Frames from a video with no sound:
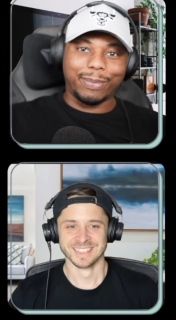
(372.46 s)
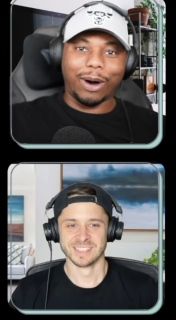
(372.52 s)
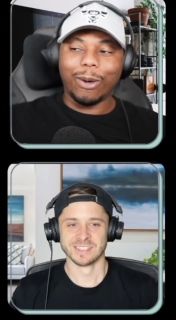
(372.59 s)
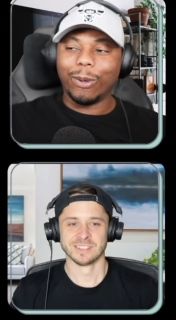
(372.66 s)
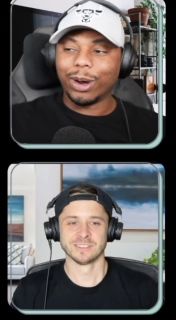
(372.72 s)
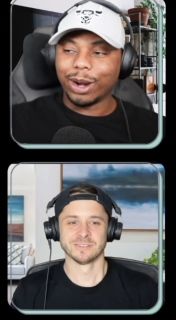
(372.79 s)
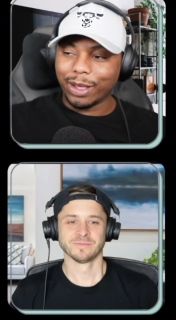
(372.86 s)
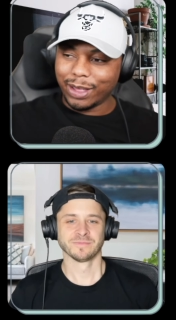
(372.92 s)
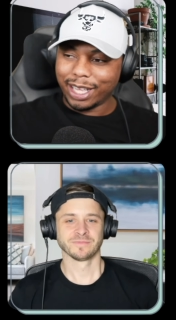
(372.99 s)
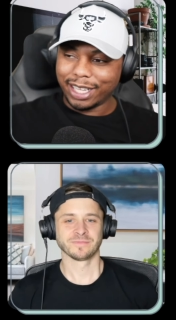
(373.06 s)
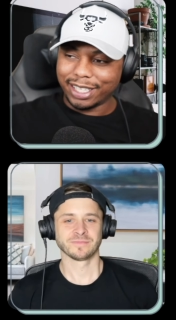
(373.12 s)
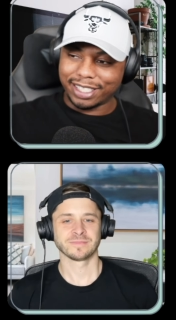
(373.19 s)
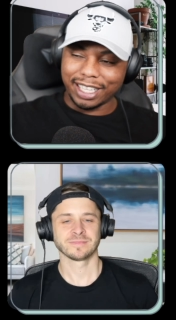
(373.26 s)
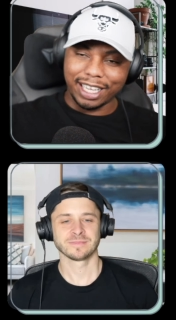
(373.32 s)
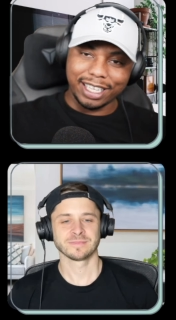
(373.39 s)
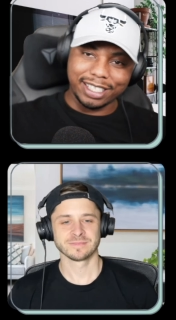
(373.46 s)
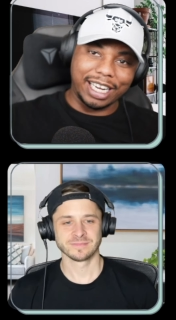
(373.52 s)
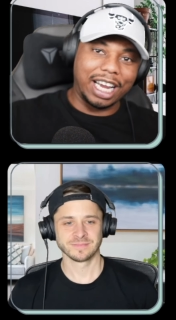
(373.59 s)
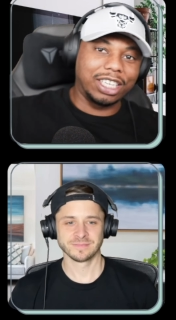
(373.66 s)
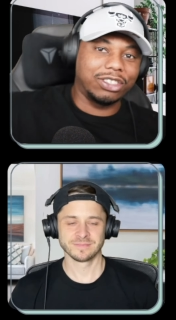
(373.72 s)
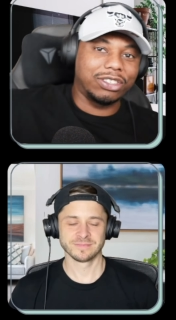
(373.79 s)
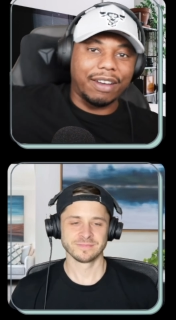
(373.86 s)
Speaker 1: bought one of these things.
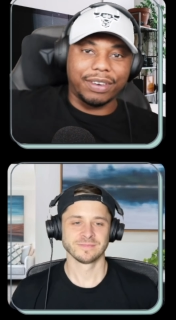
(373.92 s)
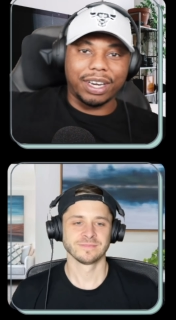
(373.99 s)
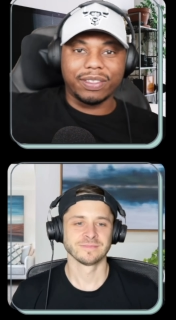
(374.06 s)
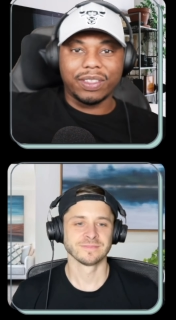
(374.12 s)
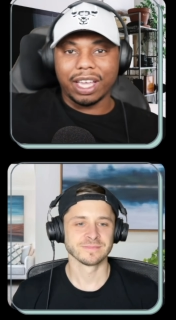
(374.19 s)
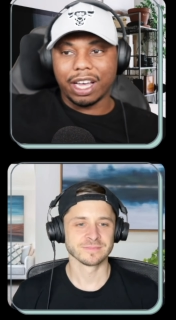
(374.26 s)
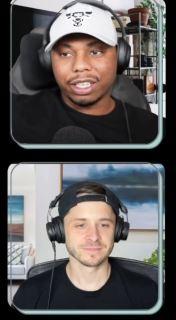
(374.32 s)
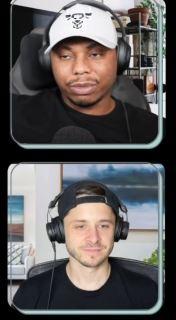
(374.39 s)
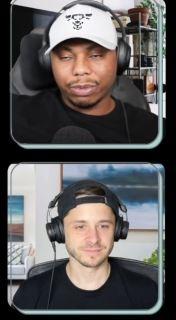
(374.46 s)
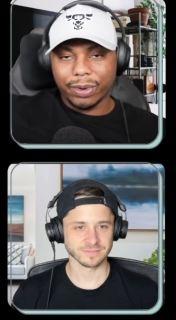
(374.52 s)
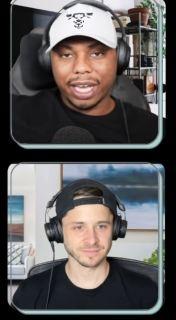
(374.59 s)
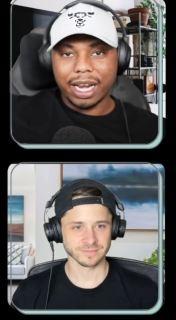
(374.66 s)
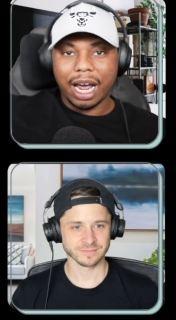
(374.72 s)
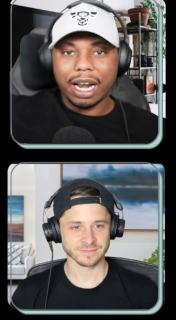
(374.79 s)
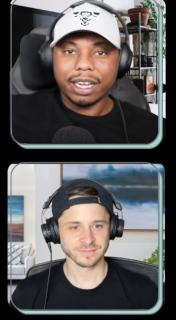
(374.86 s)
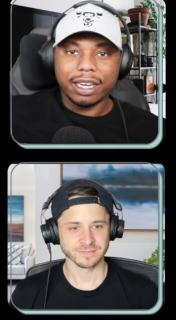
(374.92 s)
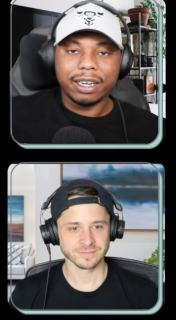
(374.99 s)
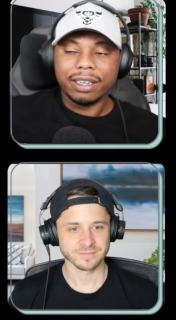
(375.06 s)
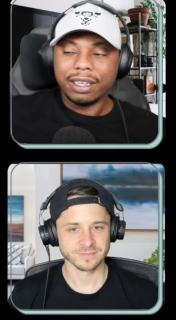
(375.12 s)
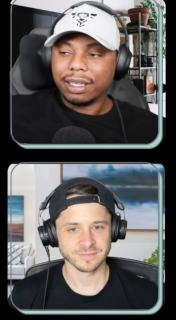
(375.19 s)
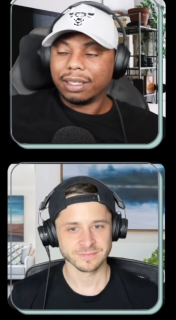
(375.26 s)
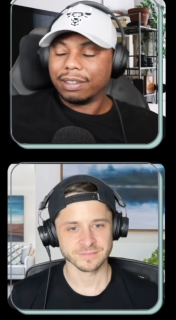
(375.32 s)
Dan, do you have anything else where we get out of
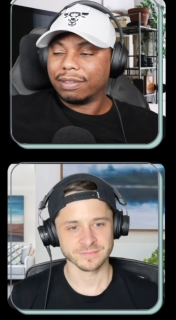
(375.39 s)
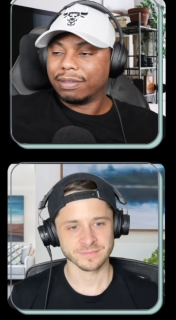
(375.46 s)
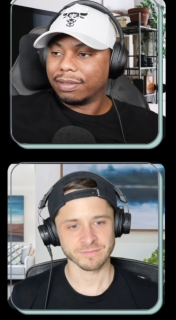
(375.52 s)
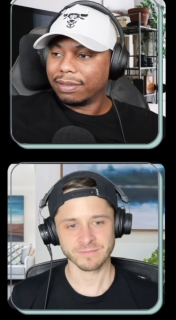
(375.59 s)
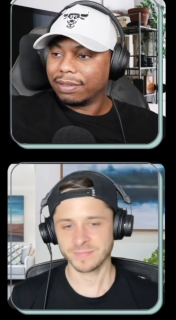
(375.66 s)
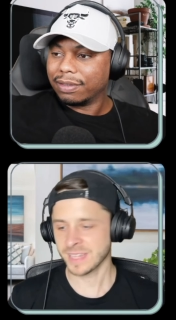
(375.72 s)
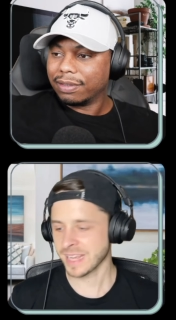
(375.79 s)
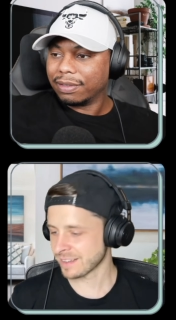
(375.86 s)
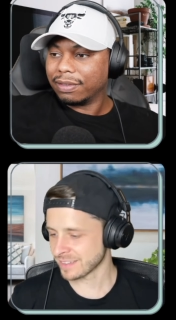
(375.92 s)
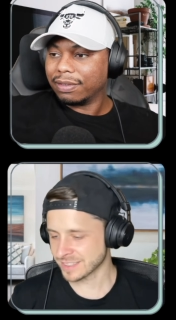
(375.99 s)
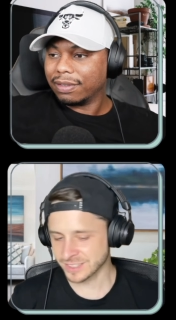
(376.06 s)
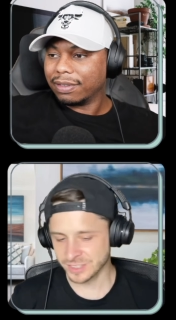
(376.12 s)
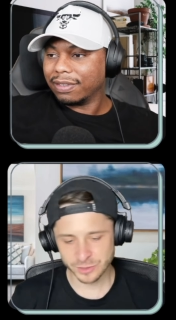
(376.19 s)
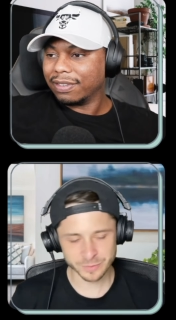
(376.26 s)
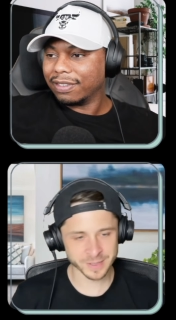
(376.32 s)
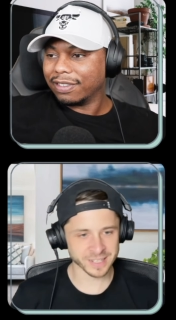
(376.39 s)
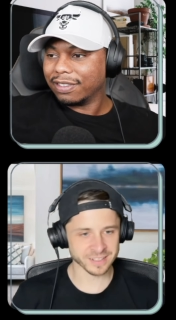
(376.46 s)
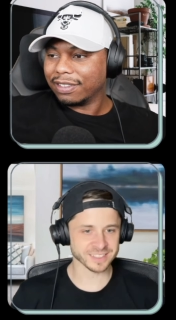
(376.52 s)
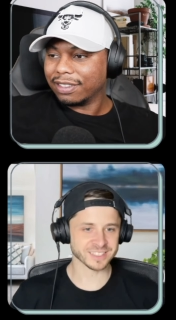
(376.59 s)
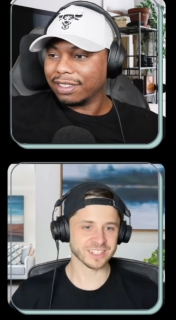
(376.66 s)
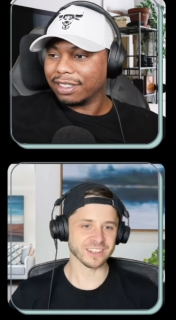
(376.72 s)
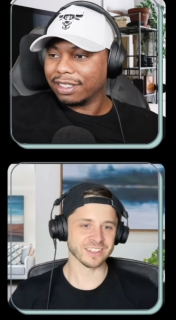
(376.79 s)
here?
Speaker 2: Nah, let's do it,
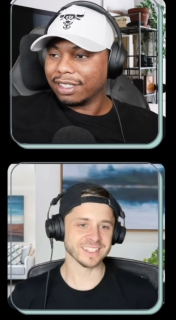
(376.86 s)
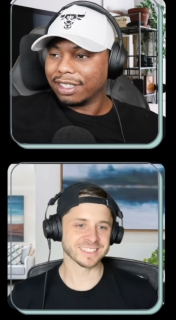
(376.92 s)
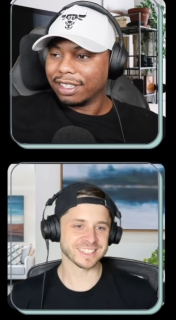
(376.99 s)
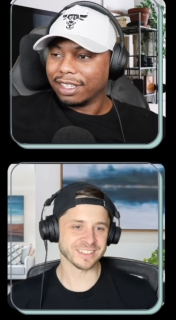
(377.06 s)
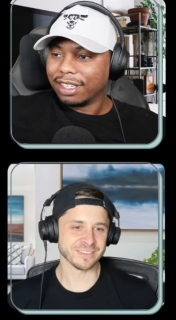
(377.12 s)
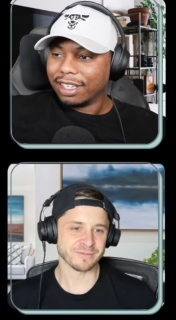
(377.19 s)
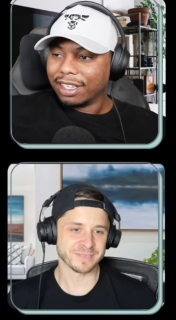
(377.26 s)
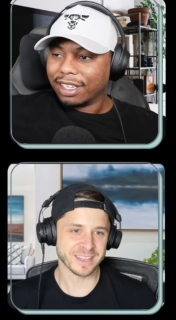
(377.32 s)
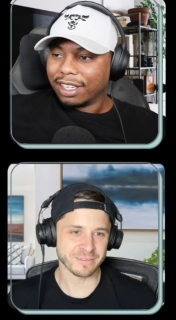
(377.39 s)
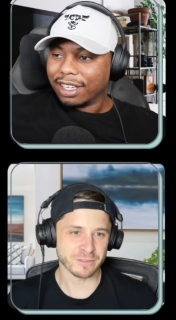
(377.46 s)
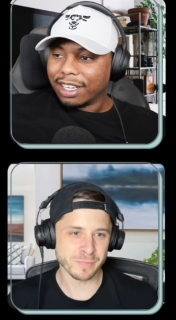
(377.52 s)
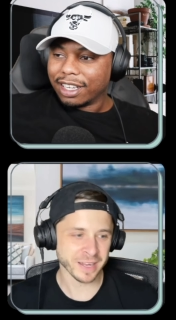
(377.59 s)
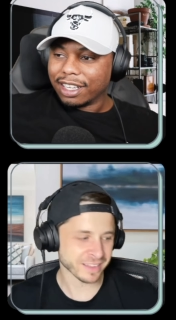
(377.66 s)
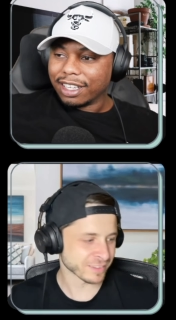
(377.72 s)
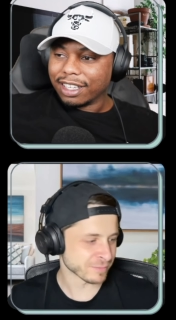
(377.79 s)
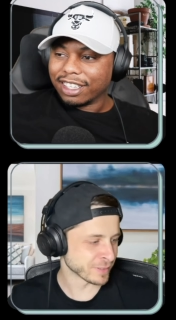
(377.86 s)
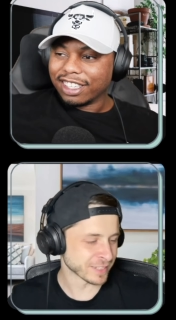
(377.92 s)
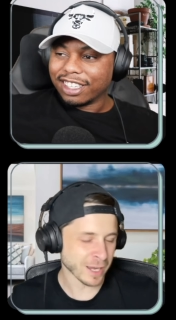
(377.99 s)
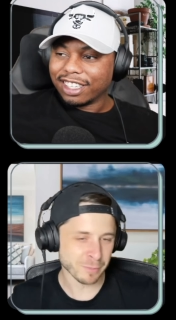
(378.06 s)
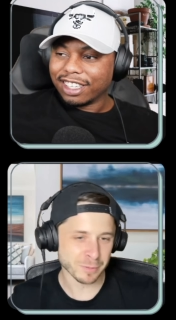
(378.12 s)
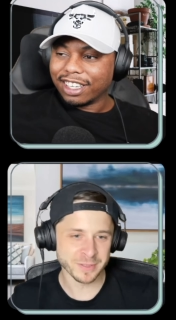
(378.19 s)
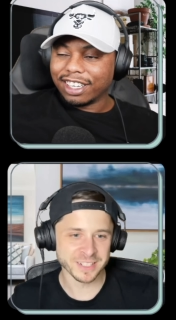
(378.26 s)
mate. Let's go. Let's give give them back
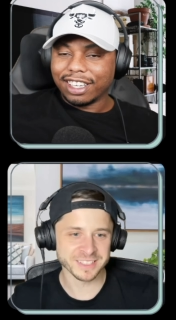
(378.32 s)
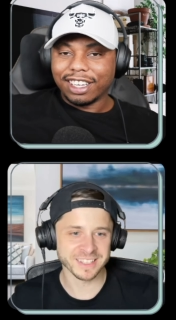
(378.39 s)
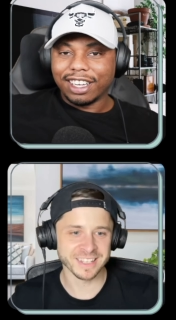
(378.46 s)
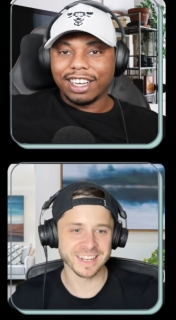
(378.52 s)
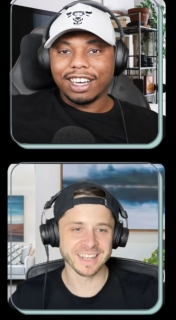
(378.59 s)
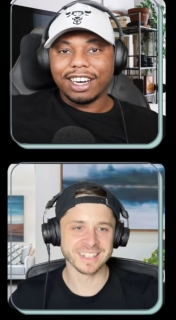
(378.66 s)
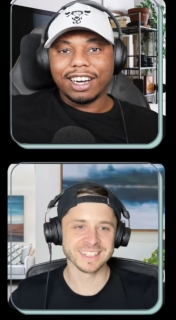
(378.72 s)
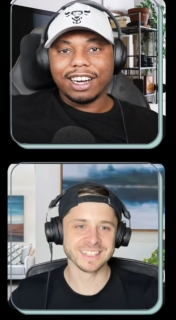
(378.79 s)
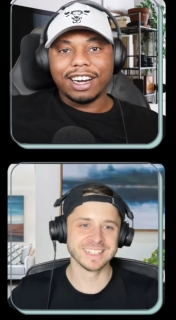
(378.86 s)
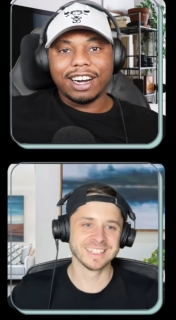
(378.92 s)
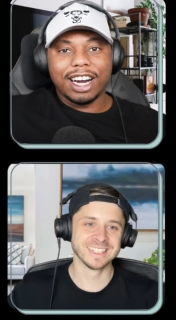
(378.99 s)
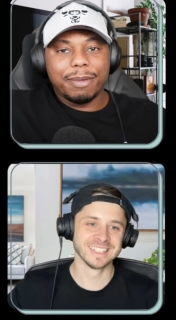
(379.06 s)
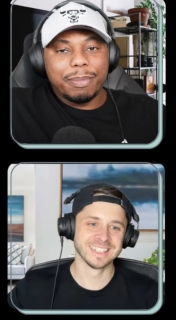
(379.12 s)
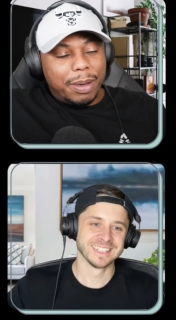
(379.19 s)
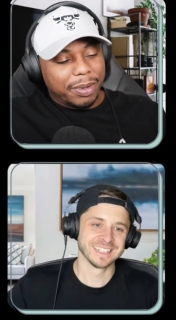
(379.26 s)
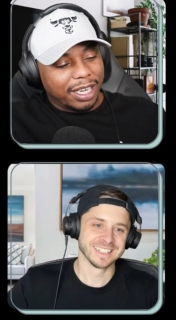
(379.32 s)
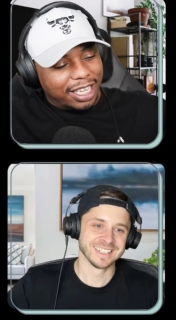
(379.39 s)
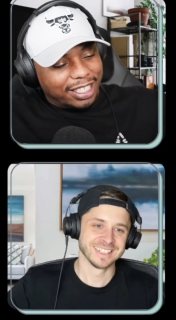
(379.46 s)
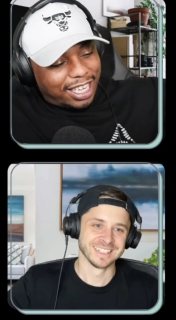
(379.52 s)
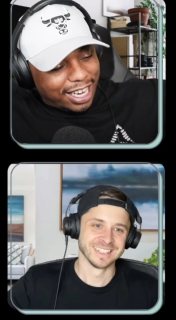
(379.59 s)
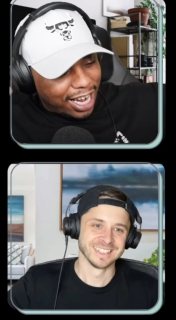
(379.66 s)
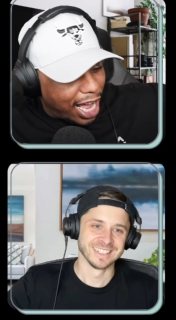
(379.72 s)
A couple minutes of their day.
Speaker 1: All right, baby.
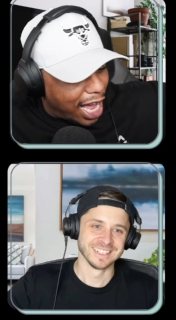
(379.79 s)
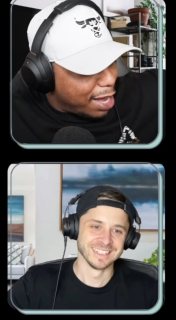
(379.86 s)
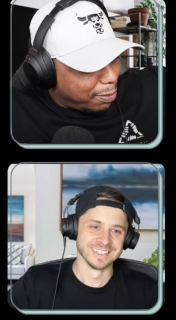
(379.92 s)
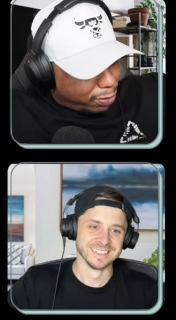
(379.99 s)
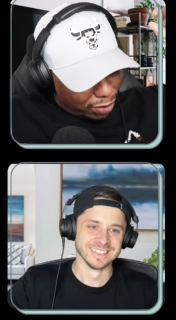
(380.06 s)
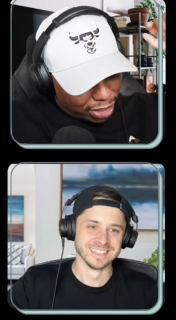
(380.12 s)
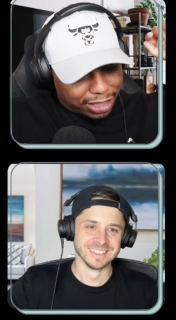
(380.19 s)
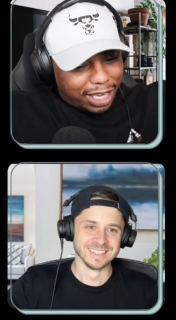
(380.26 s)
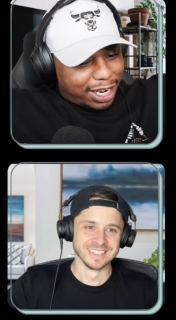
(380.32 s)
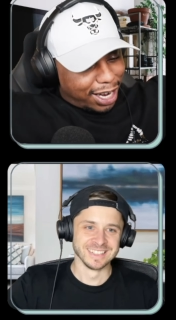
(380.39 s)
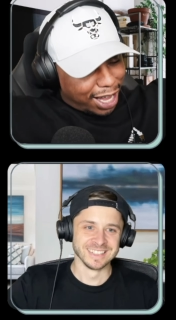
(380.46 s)
Let's get hype. Let's get